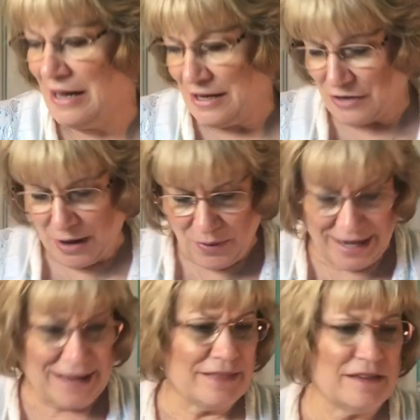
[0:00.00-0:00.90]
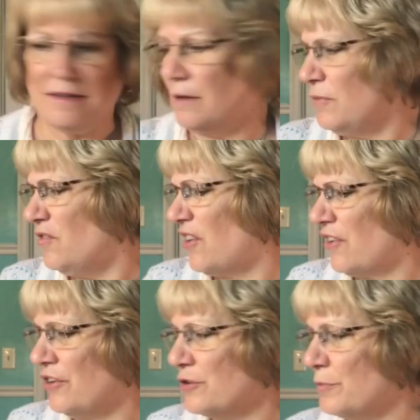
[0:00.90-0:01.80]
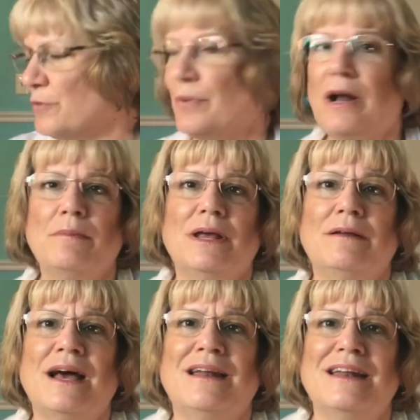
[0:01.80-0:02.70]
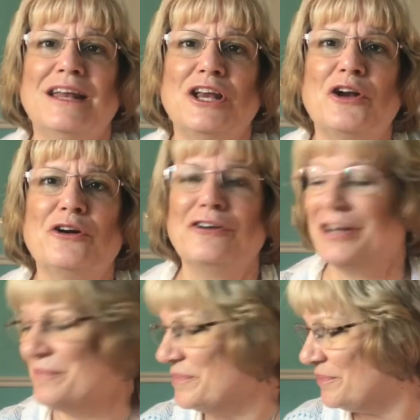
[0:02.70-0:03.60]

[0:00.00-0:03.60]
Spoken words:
So I want to get this done before Christmas, but I'm not in any hurry.